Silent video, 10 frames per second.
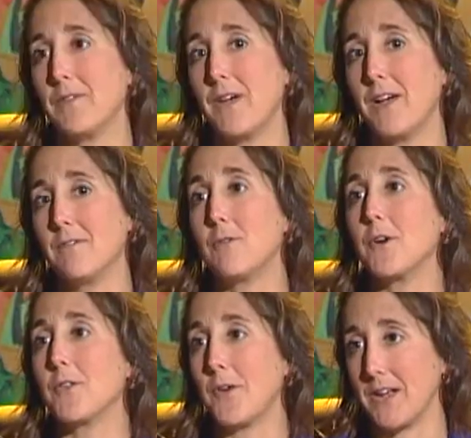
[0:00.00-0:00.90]
of uh,
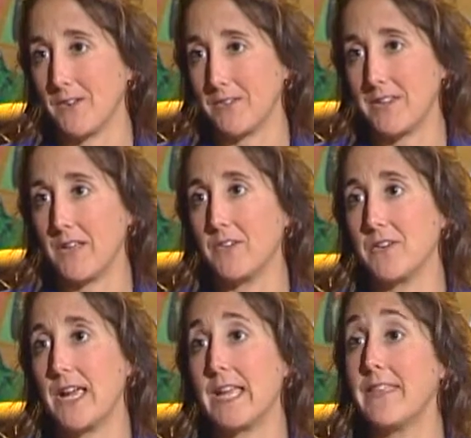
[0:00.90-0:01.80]
fourth graders the
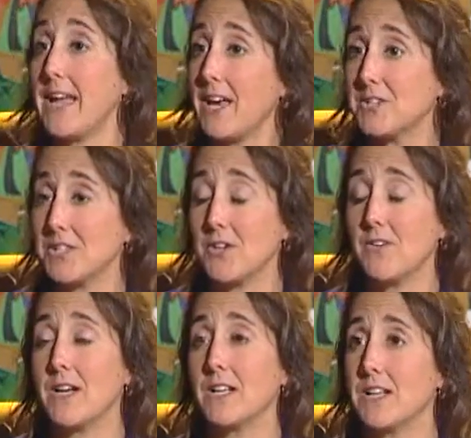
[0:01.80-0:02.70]
other day, and they actually go
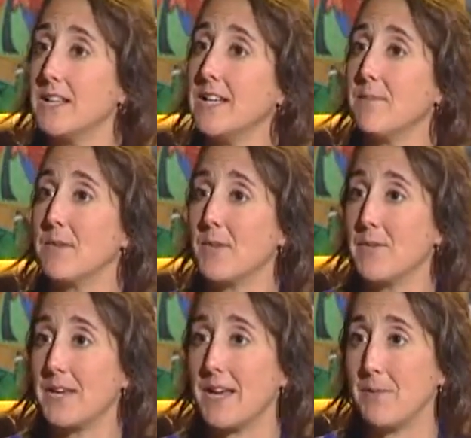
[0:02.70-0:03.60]
around and clean up their
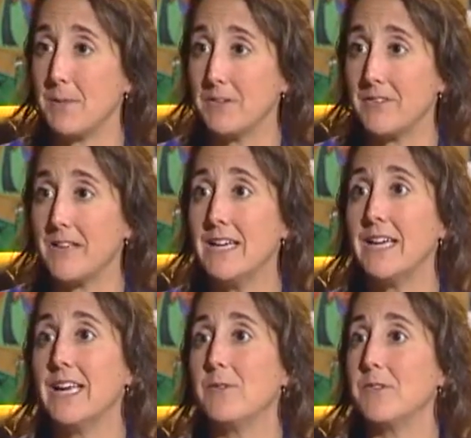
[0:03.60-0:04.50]
own campus.
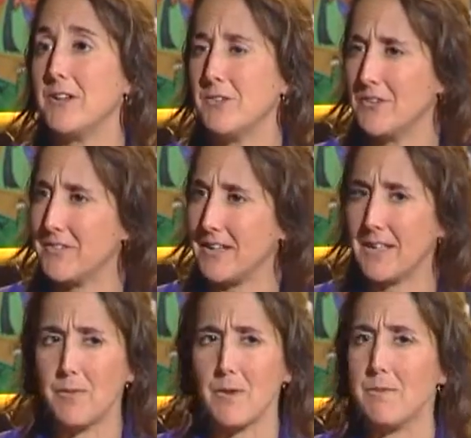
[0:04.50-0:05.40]
And it was
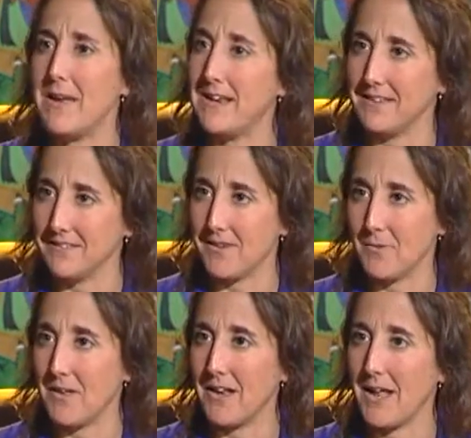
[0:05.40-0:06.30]
interesting. They were amazed
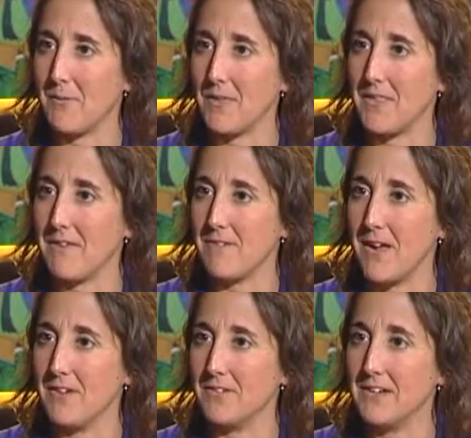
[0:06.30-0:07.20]
at what, at what they
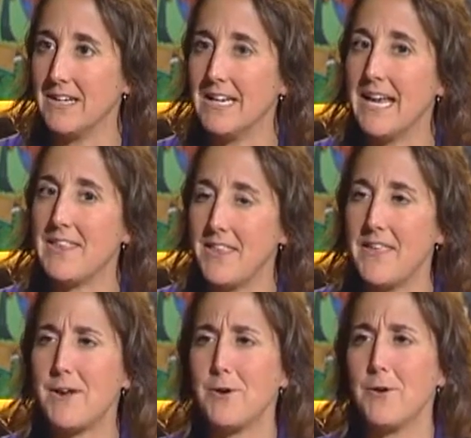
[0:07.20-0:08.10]
found. And
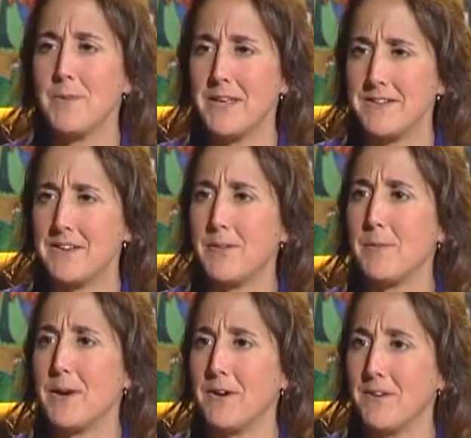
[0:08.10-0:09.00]
then they go home and they tell
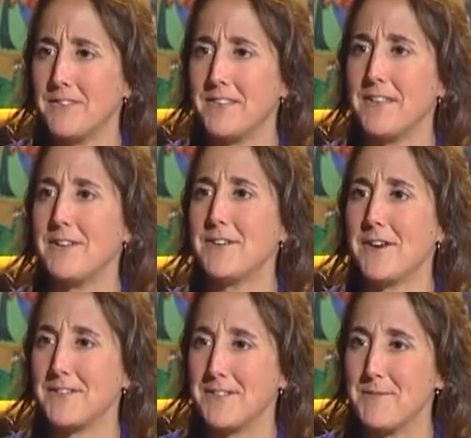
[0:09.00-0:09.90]
their parents and they
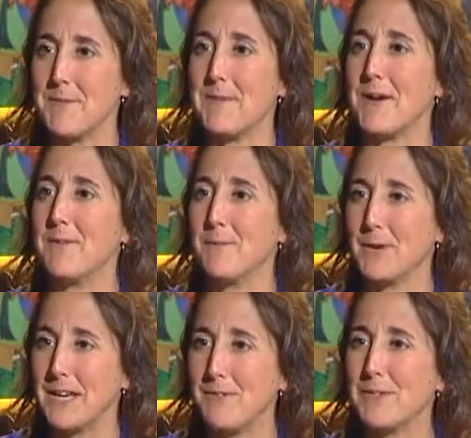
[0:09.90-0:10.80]
talk to them about
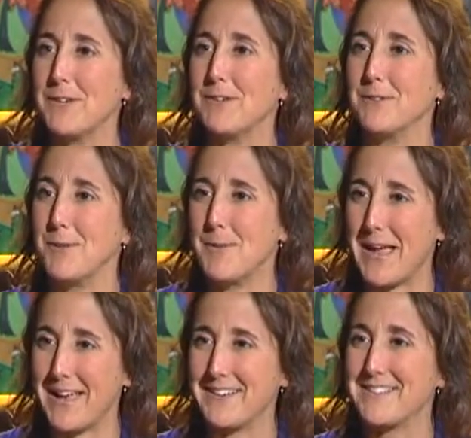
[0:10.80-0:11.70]
bringing oh. reusable
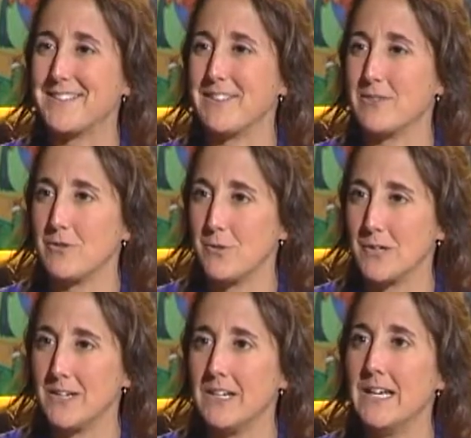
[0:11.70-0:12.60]
bags to the
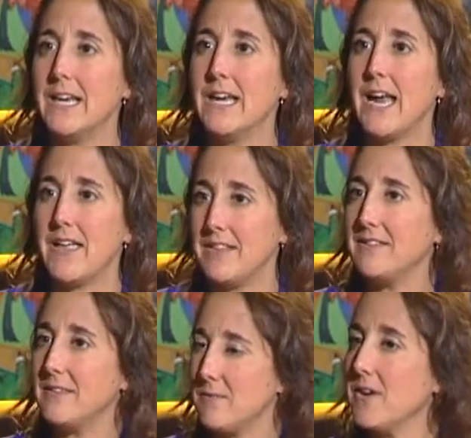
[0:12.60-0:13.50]
store. And
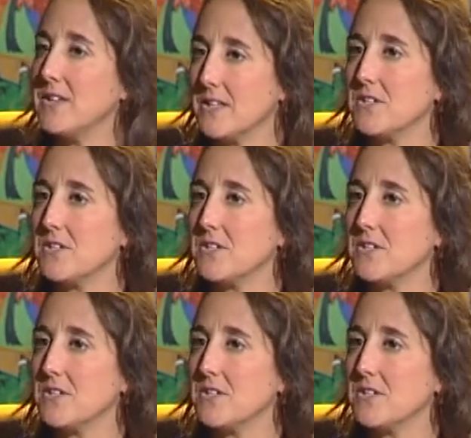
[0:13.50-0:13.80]
they seem very